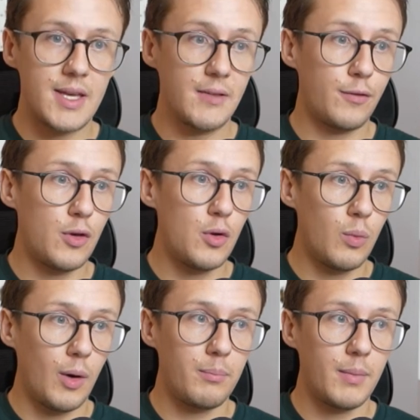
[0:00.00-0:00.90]
If you
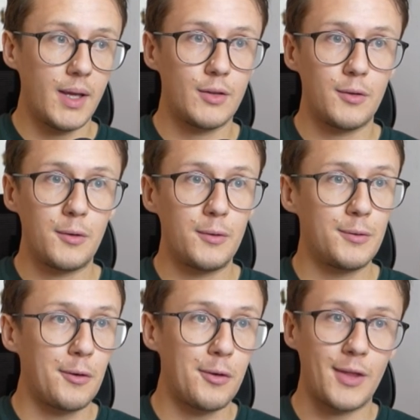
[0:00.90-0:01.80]
want me to
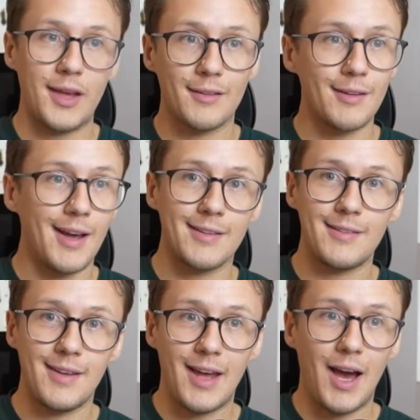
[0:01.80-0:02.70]
do things like set